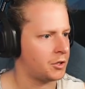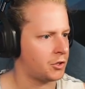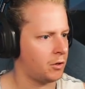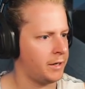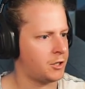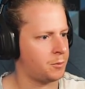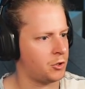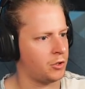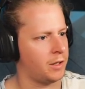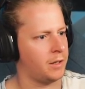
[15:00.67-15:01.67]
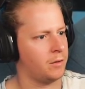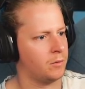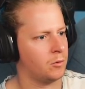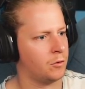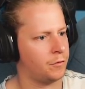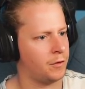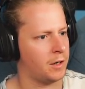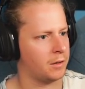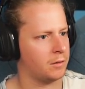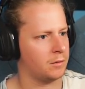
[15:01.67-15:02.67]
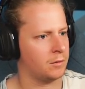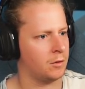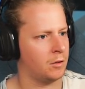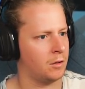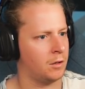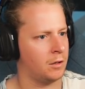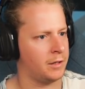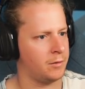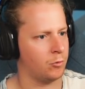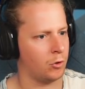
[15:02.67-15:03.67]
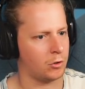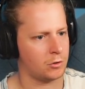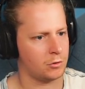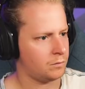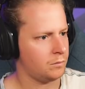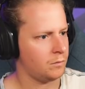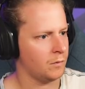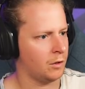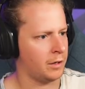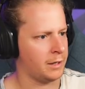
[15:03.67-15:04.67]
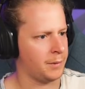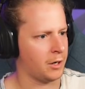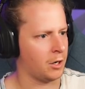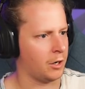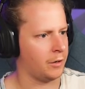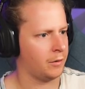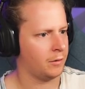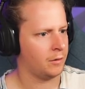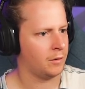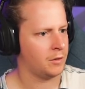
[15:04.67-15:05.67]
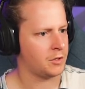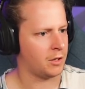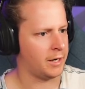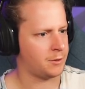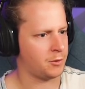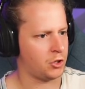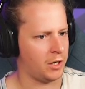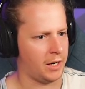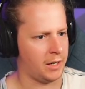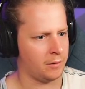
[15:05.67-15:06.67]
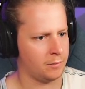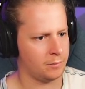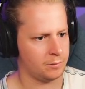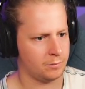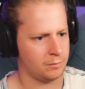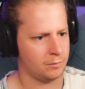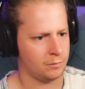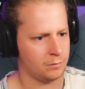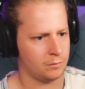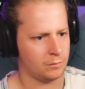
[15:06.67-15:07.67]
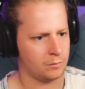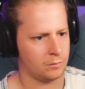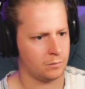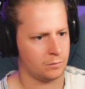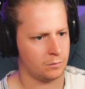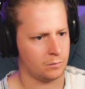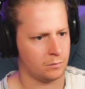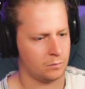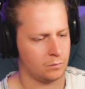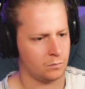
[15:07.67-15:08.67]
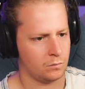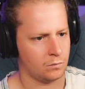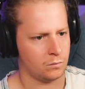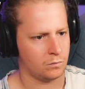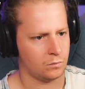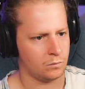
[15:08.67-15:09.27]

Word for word: Science Build machine. Us a science machine. Oh, yeah. I need rocks. All right, here we go. Here. Science this machine. I need a log. I need a log. Someone give me a log.